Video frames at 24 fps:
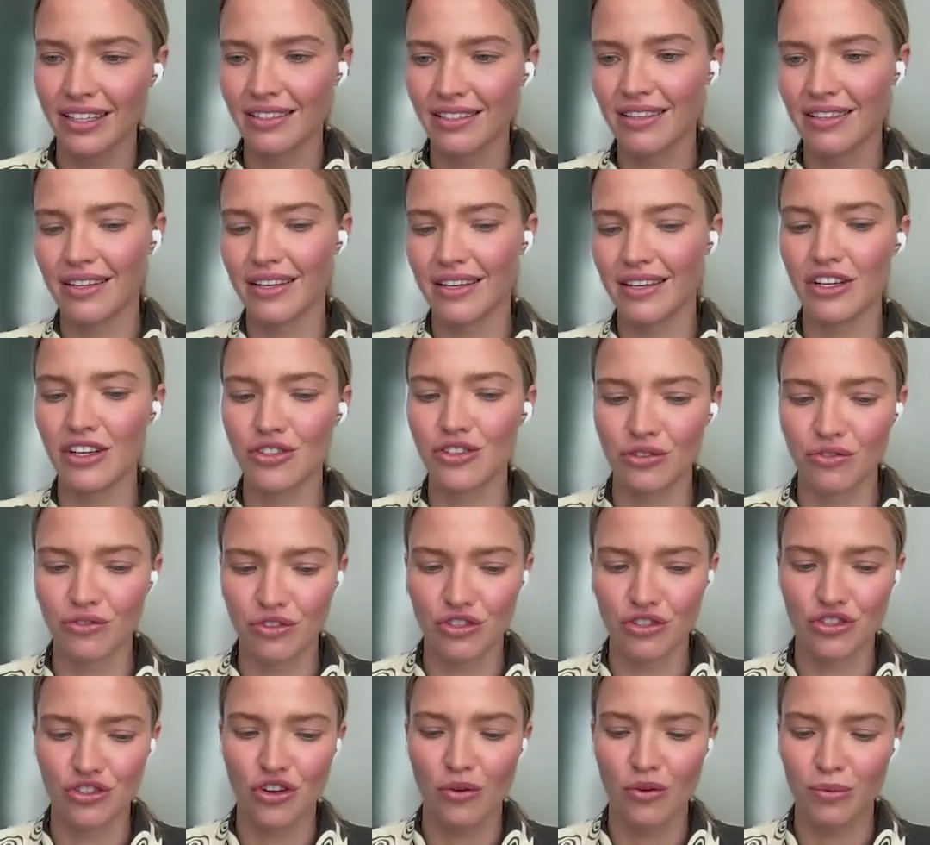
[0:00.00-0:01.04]
That's the nature of
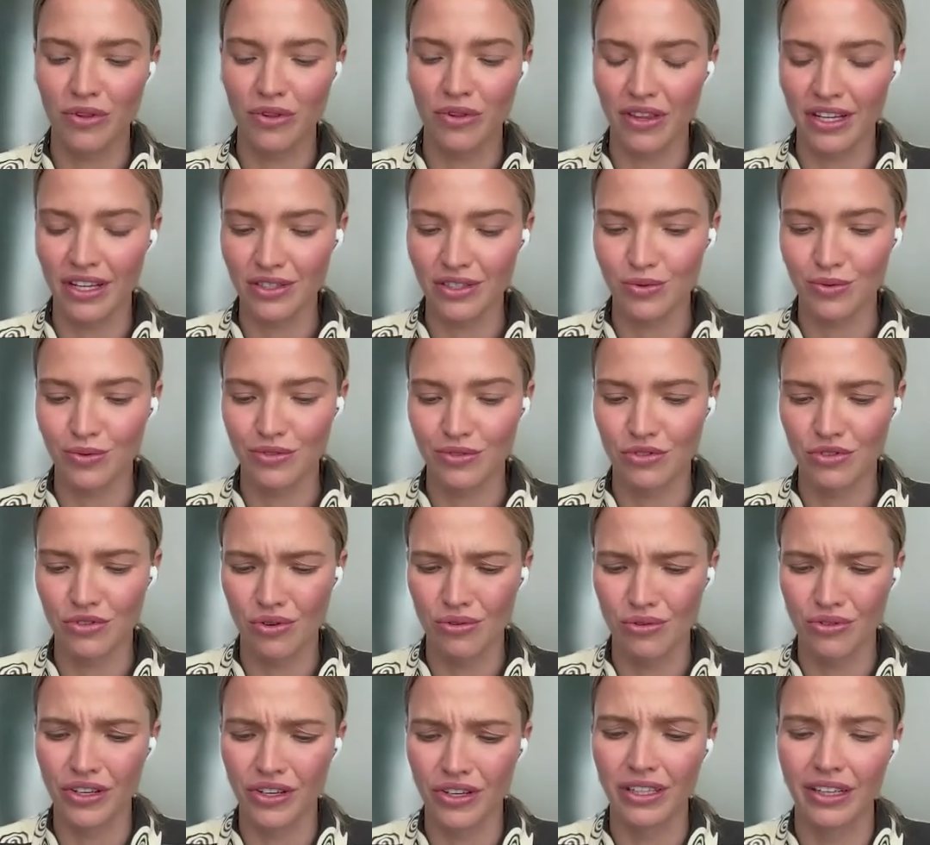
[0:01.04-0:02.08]
this job. And that's what's
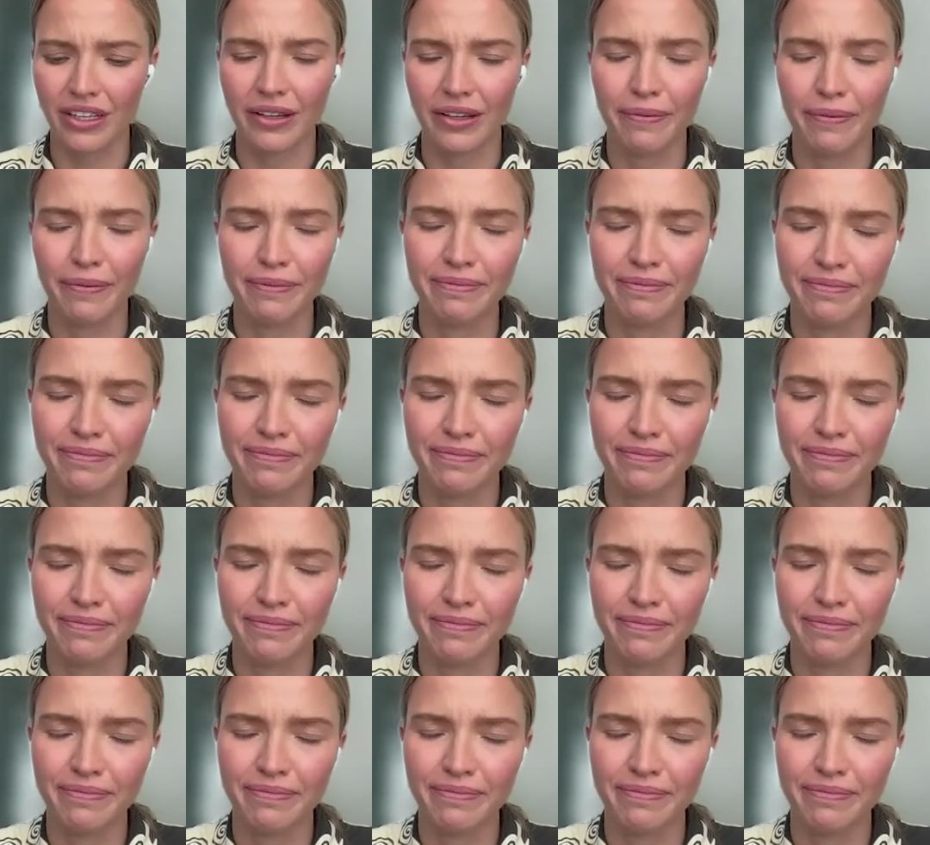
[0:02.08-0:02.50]
so thrilling